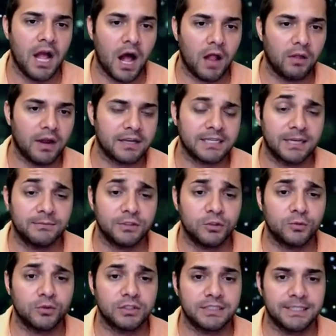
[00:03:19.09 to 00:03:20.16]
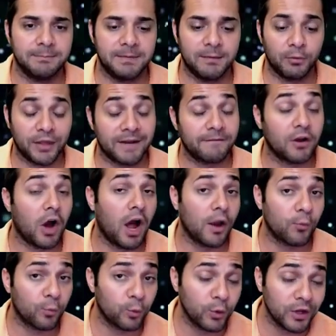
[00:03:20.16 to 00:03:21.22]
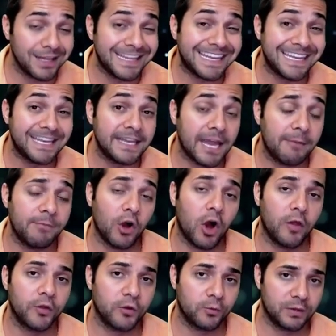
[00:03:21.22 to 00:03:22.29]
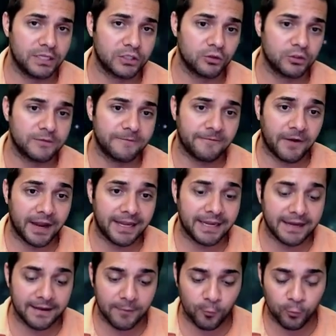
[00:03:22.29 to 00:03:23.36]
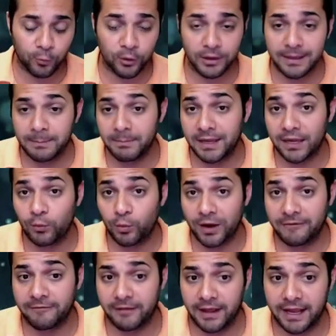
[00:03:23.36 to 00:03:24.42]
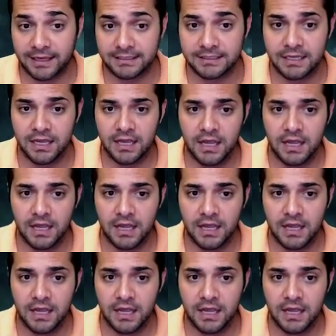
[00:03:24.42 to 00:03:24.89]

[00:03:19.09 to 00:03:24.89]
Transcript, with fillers: A lot of times you will see people that have gone really in-depth on their research, finding really big red flags.